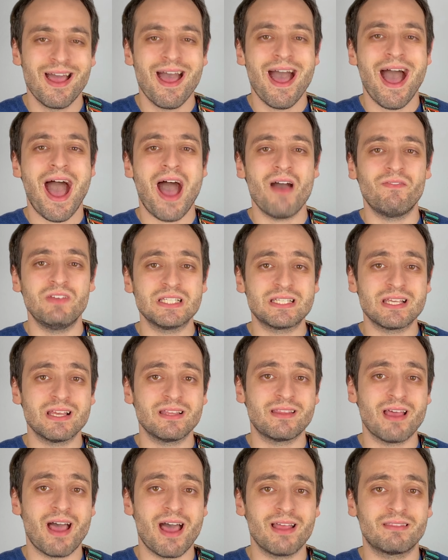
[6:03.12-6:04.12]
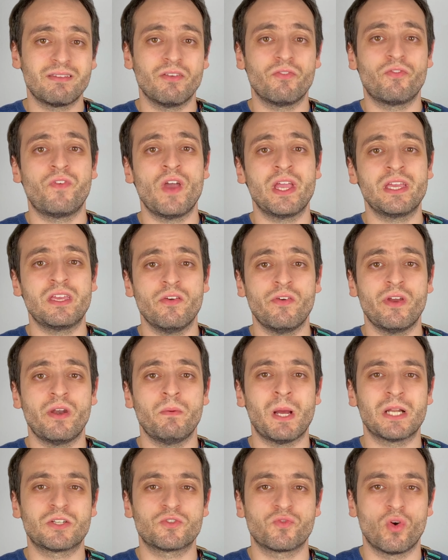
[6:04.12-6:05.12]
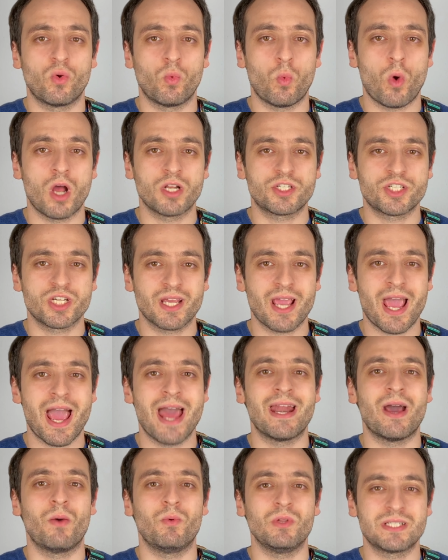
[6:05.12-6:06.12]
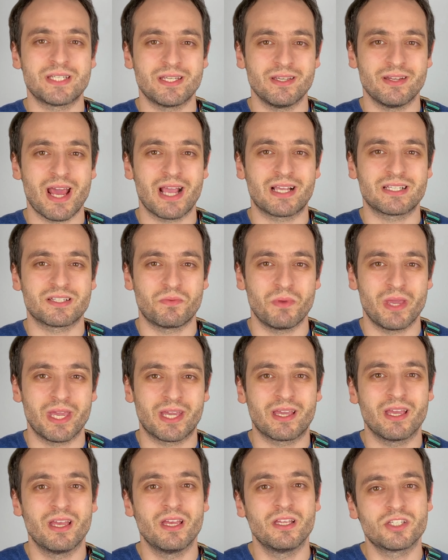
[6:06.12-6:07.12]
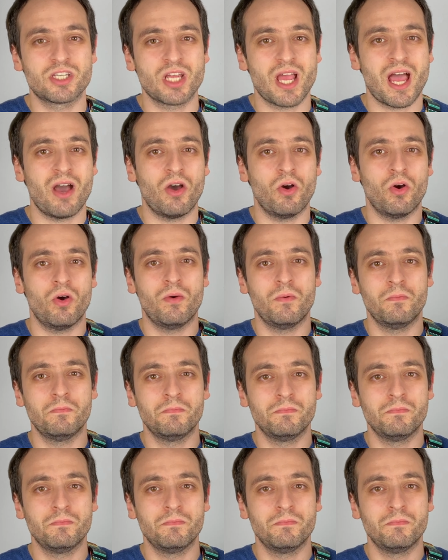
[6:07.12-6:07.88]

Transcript: Having said that, thank you very much for watching and I will see you next week. Ciao!